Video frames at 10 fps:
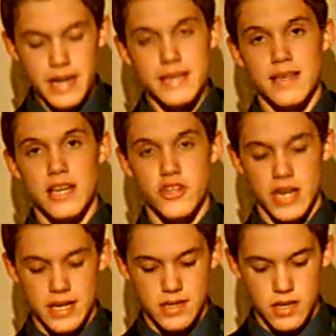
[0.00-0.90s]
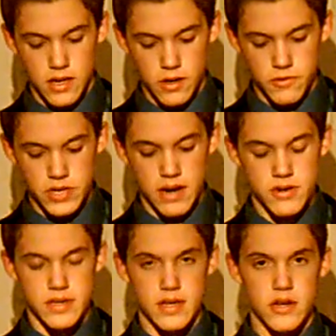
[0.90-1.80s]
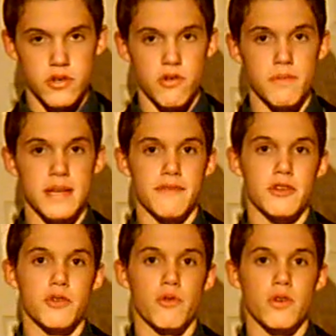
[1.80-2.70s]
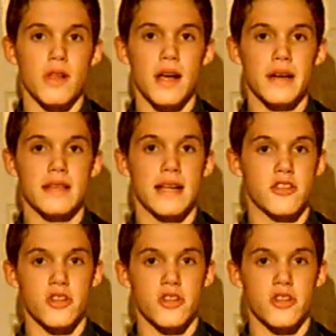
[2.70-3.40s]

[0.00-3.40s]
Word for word: Friday, slight chance of showers and thunderstorms after 2 o'clock.